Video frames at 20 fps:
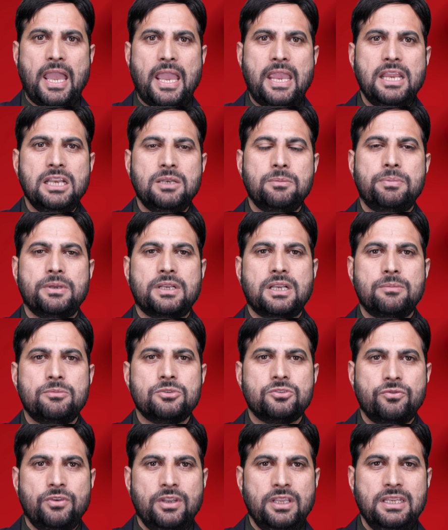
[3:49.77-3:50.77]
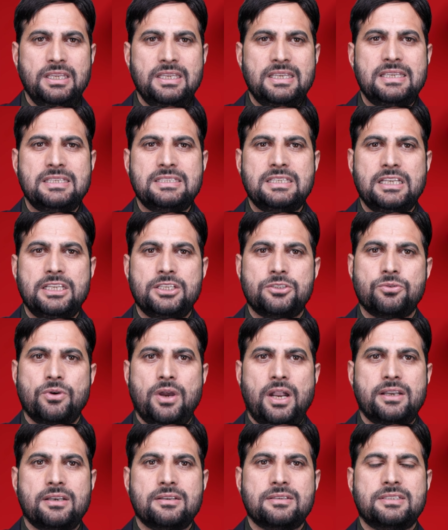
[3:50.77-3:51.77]
it becomes very easily to
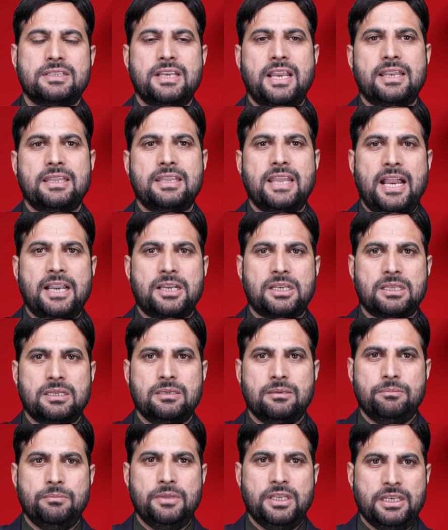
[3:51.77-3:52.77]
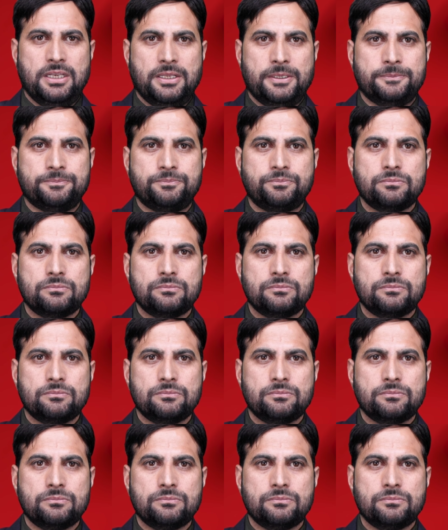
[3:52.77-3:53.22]
understand that meaning.